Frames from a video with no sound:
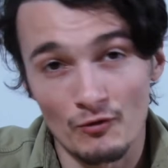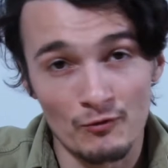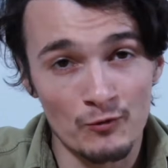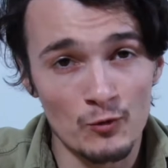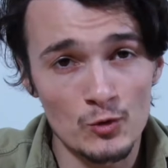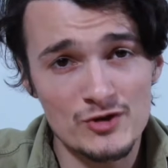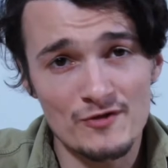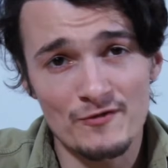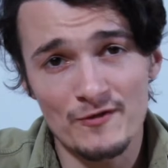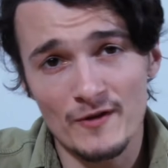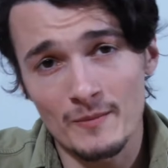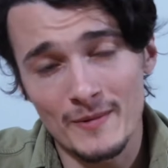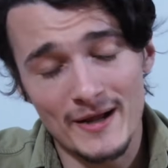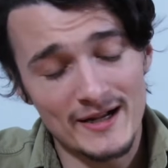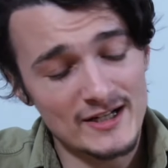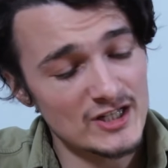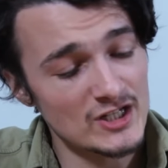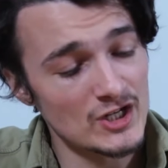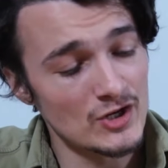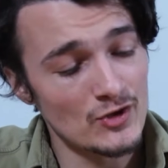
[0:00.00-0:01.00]
Fujifilm
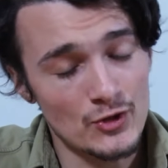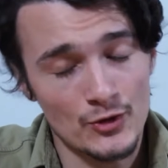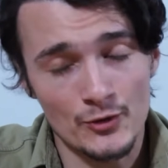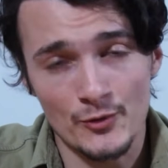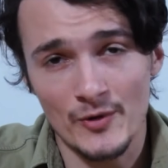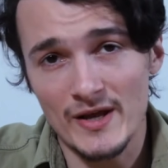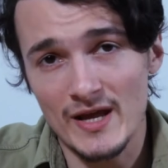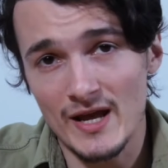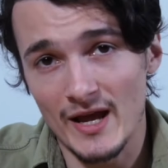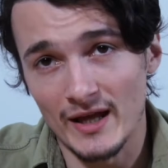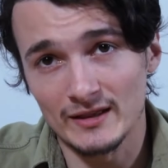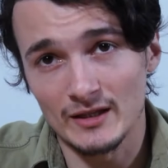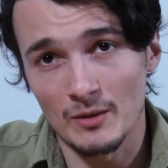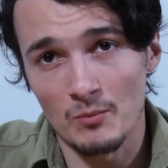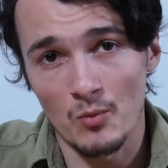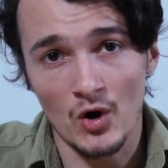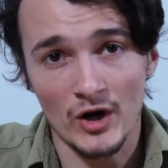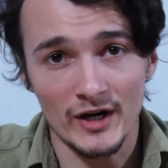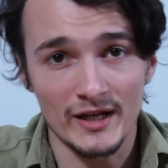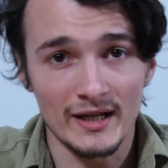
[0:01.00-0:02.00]
X-T3 hit the
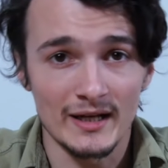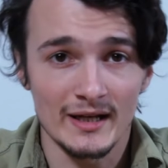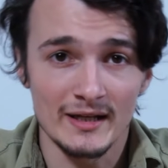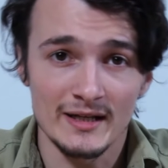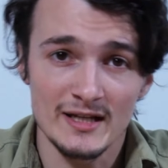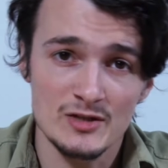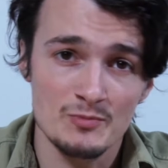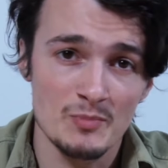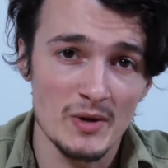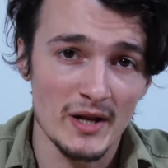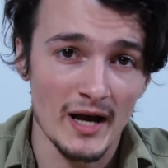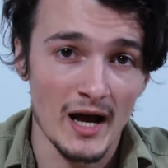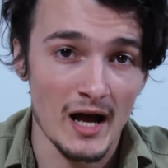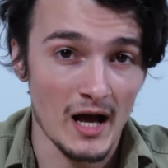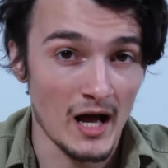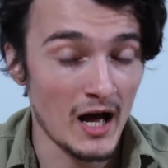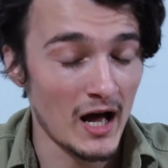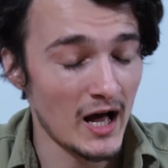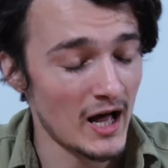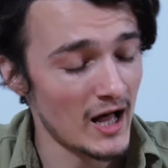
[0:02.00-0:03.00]
market and it's been a
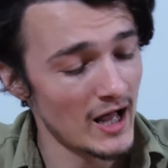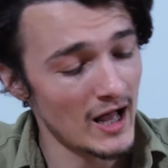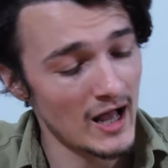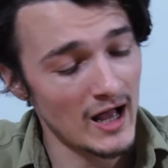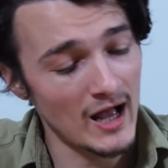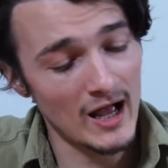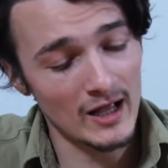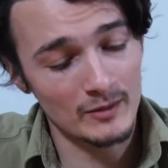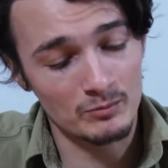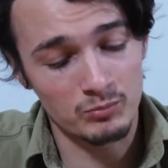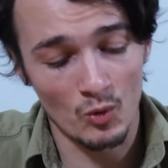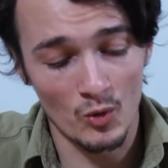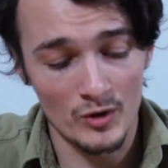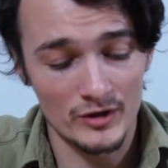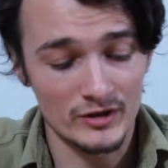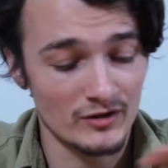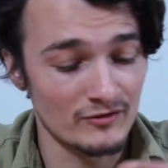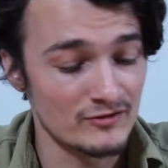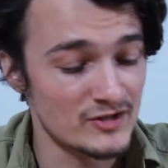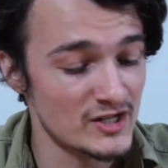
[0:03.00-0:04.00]
hot
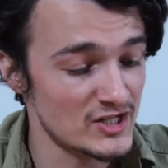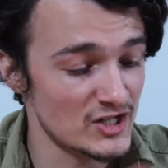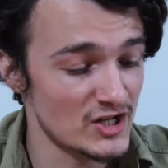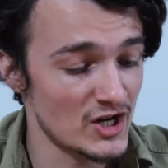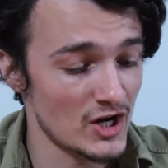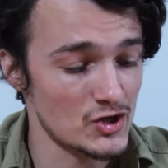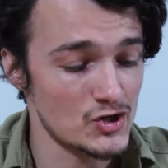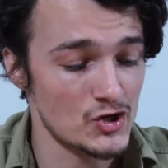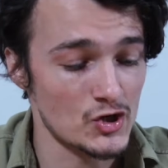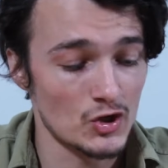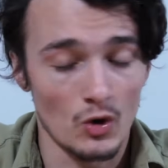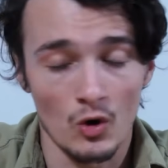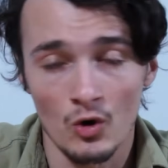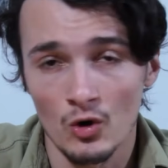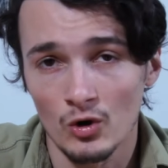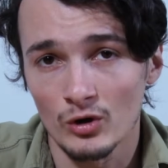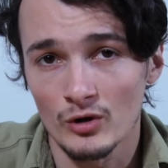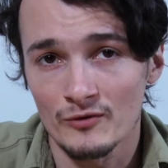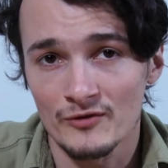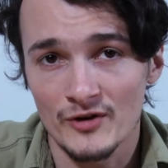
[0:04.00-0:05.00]
point of discussion
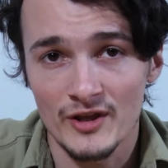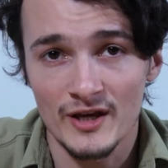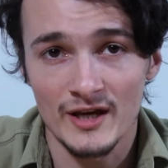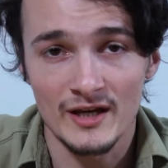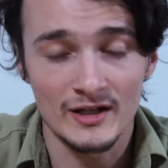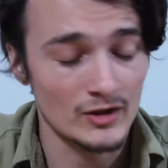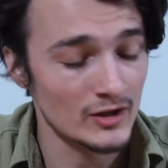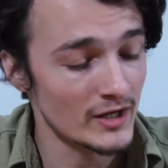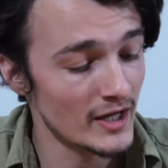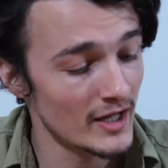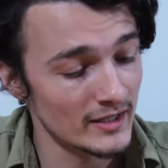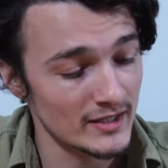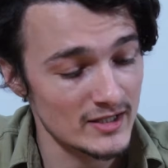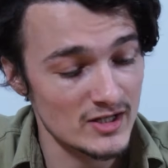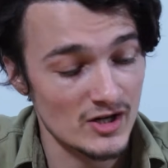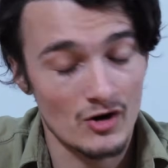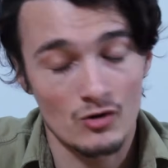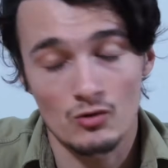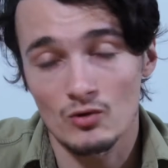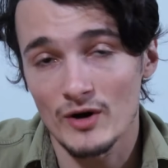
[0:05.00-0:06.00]
all over the internet. It's
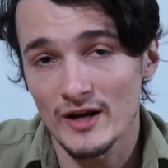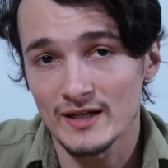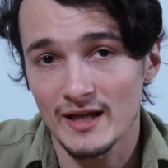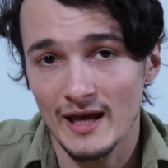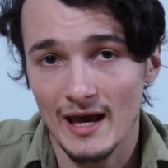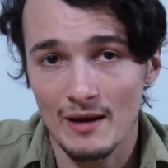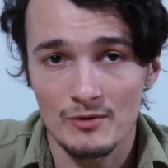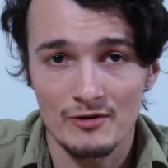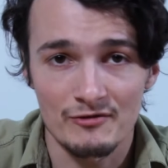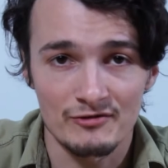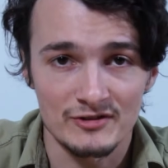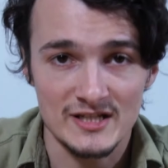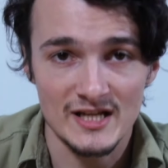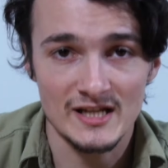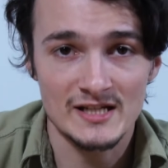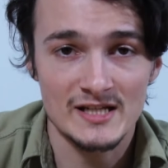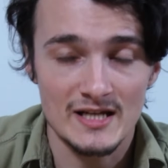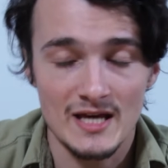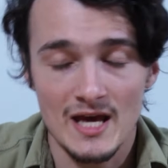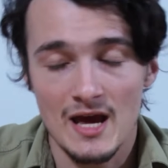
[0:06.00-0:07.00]
a great camera,
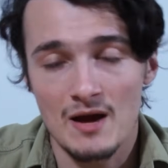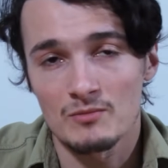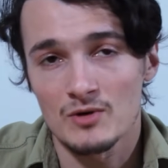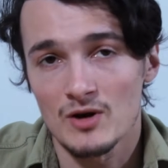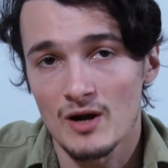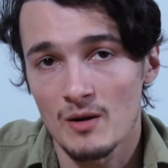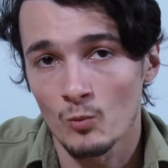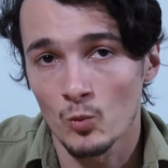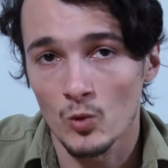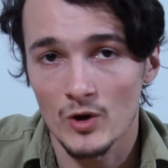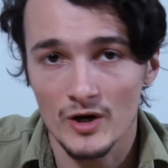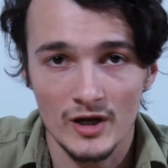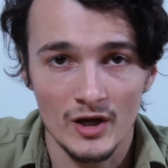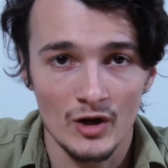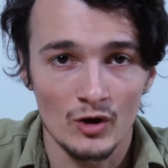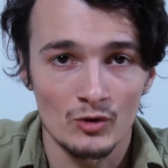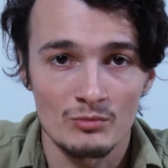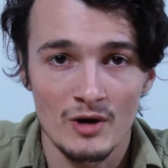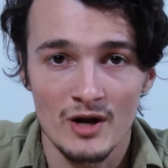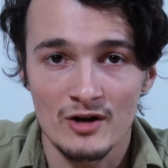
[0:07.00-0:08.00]
fantastic camera. I'm working
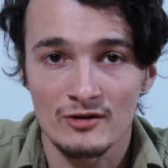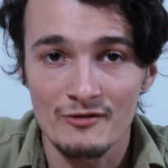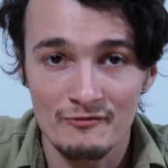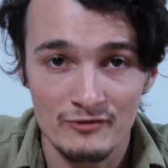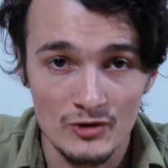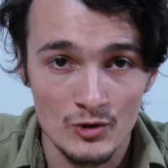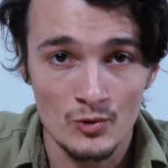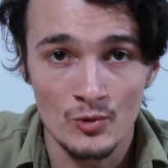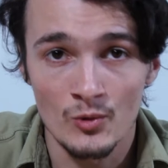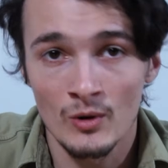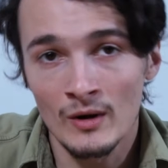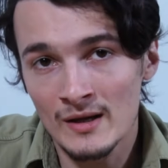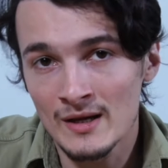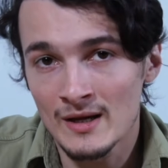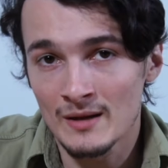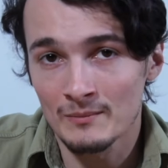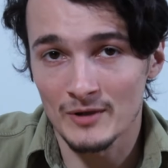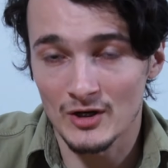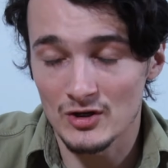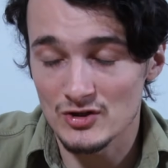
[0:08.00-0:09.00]
on my review
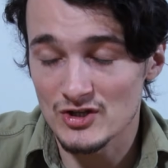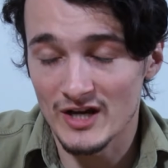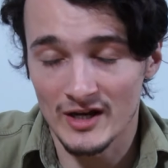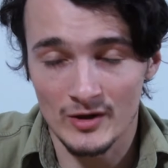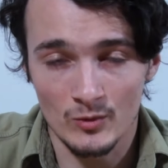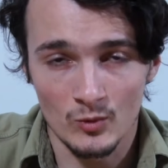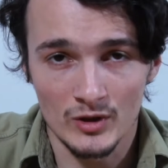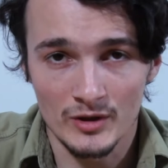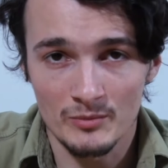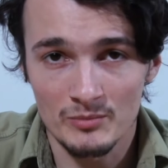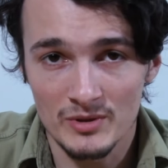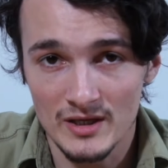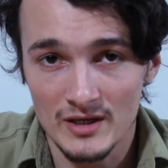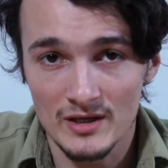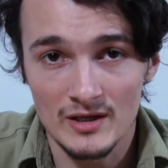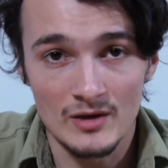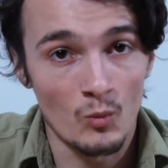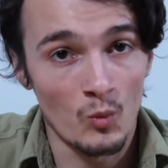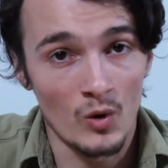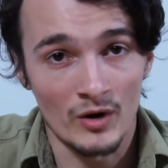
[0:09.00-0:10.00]
because I don't want to
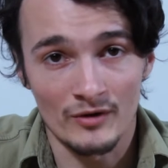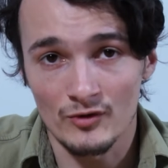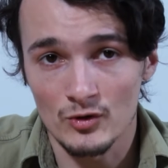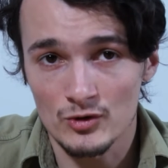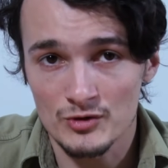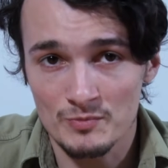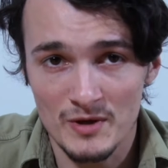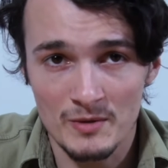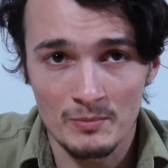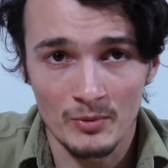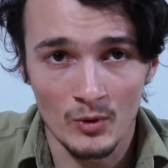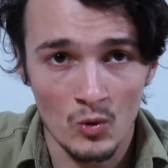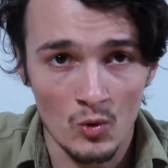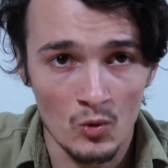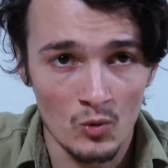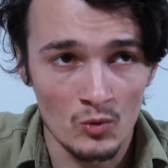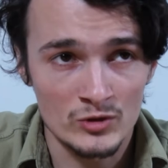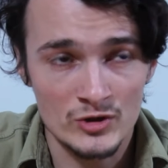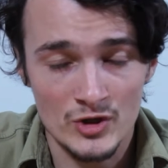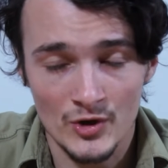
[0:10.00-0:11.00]
be one of those people
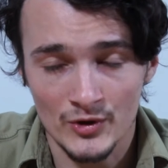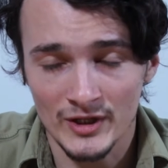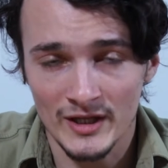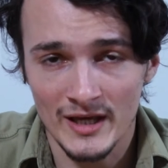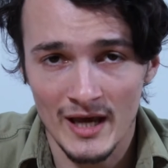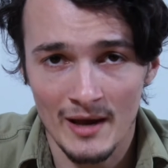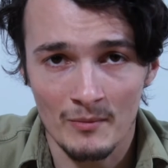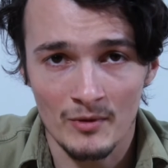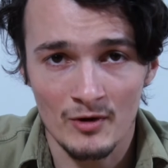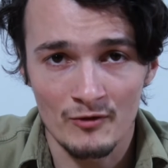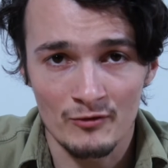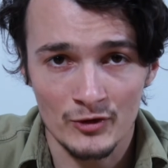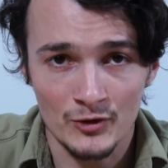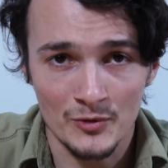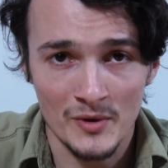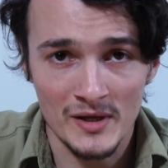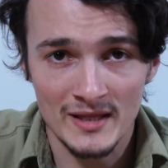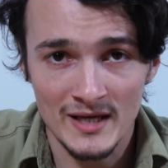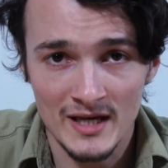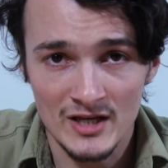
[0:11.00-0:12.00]
who took the camera for
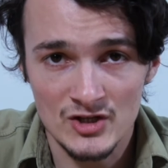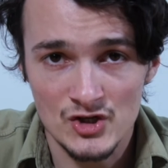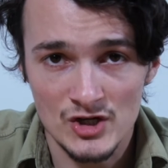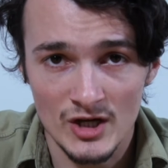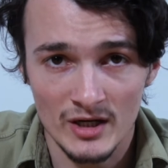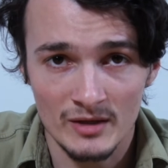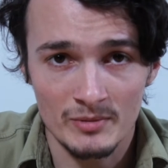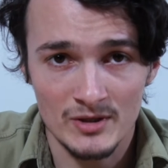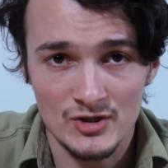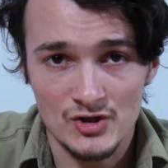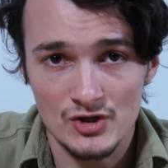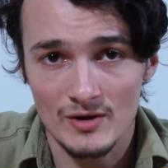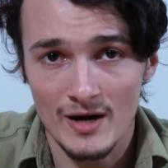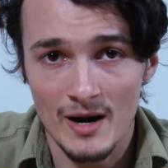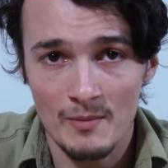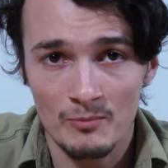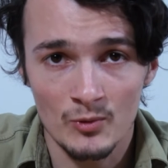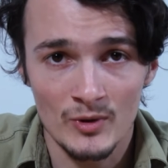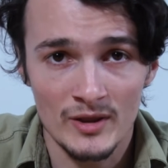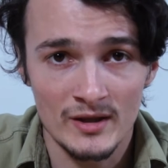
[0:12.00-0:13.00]
3 days, shot a bunch of
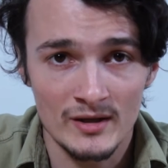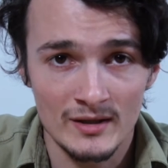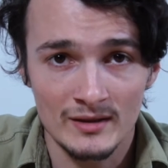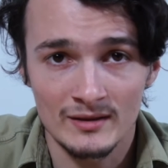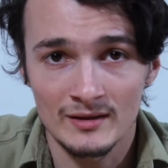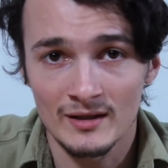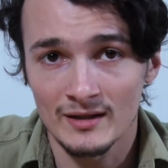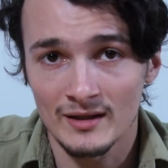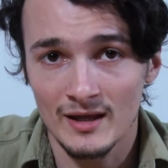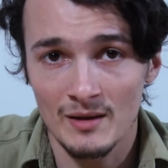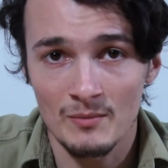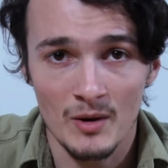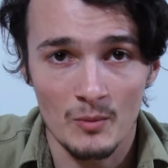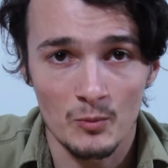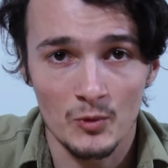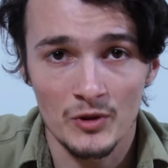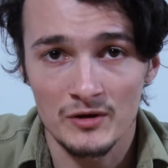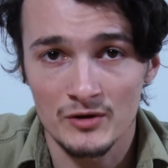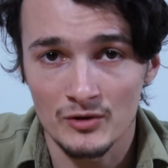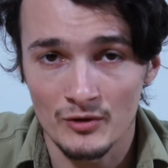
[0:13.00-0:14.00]
crap with it, and then came up
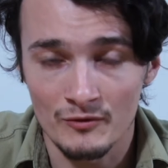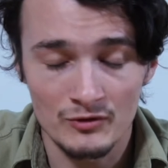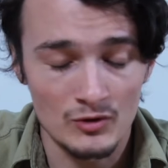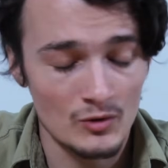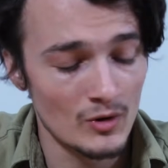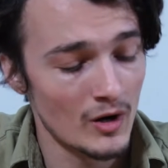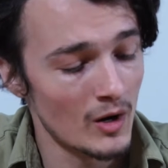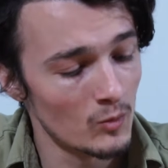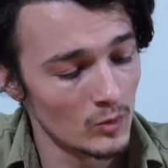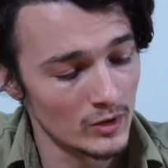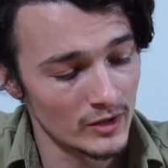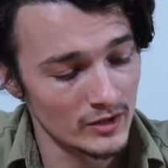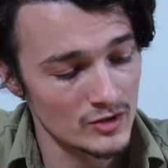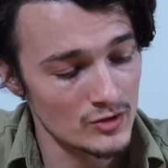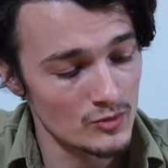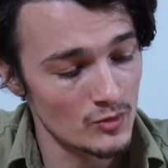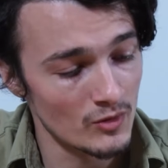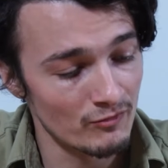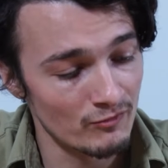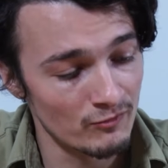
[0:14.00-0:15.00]
with a review. I want to
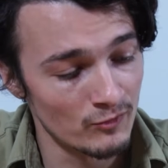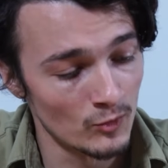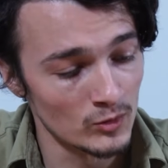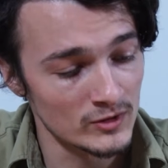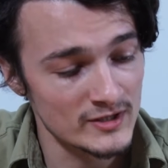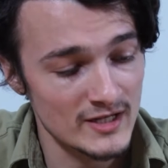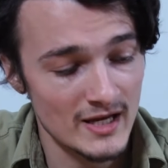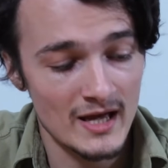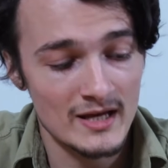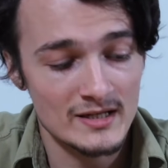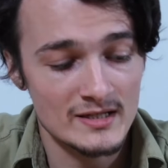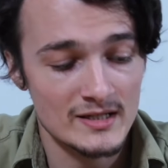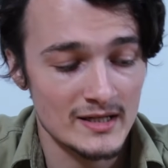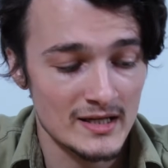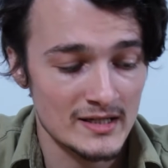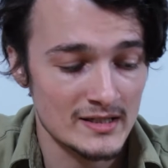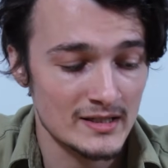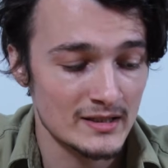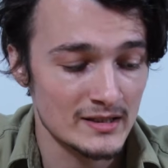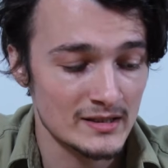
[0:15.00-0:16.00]
do a full test
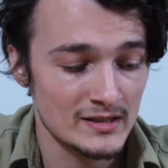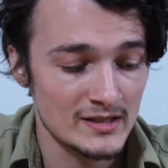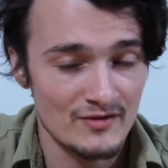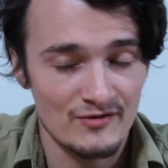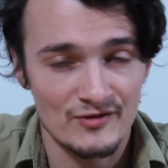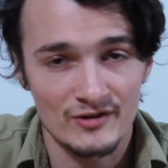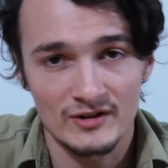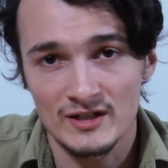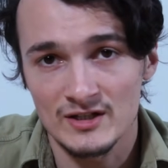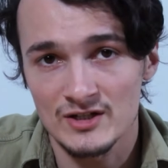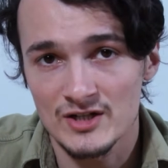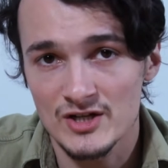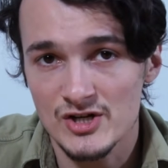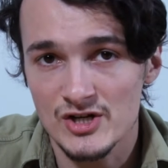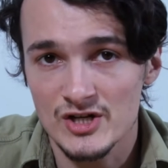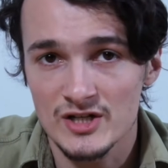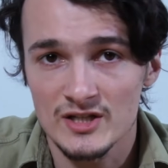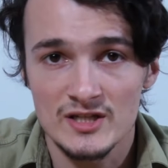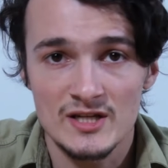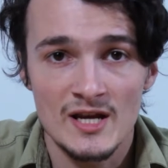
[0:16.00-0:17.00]
it in different
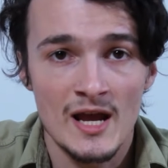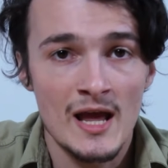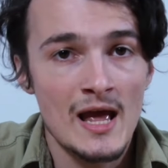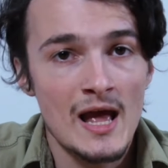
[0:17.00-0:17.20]
conditions.